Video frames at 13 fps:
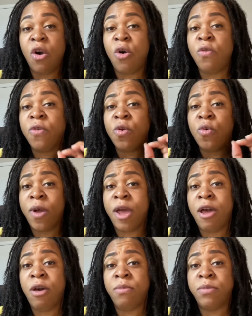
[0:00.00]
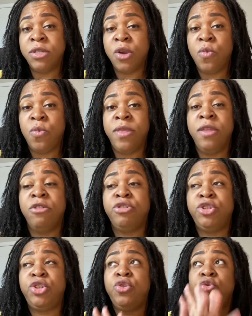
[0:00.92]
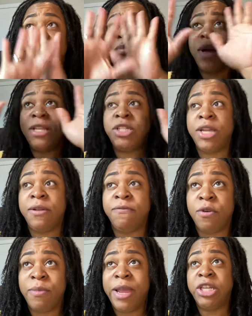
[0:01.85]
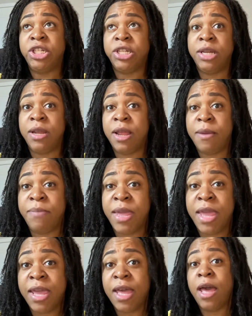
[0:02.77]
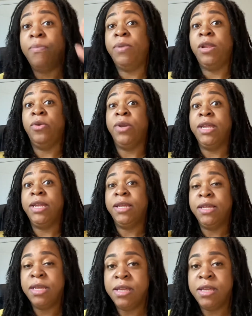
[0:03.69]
overwhelmed when there's too much information being uploaded.